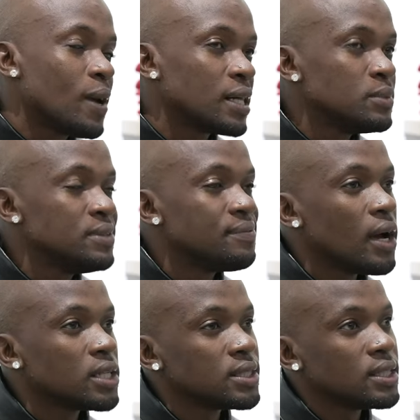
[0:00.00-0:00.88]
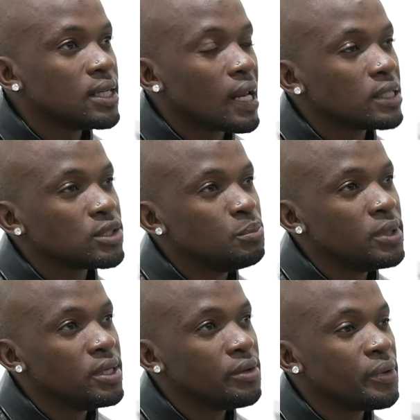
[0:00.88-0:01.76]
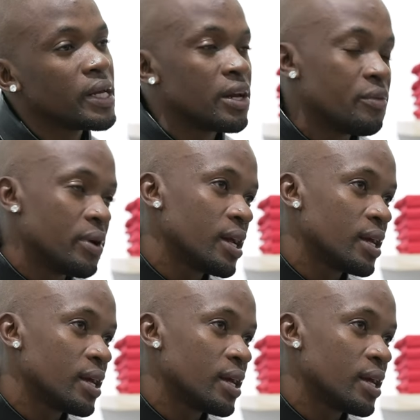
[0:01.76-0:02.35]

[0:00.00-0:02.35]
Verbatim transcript: inspires me in fashion, it has to be Ricky